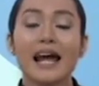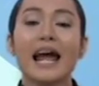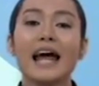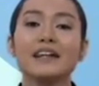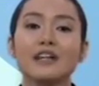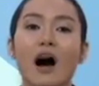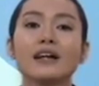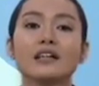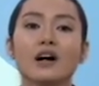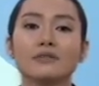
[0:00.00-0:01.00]
and
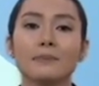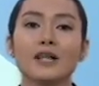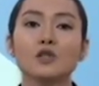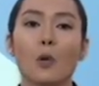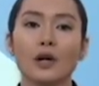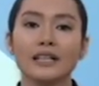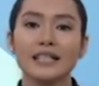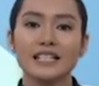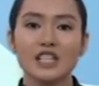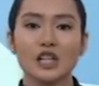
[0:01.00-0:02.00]
non-government
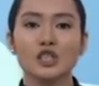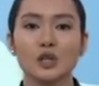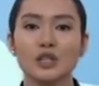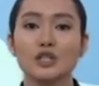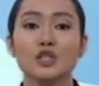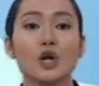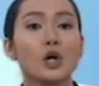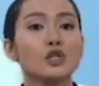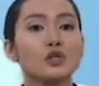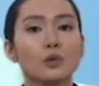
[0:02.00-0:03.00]
organizations,
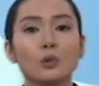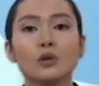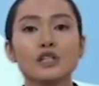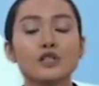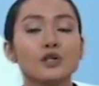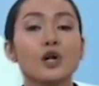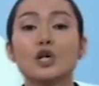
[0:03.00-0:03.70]
schools,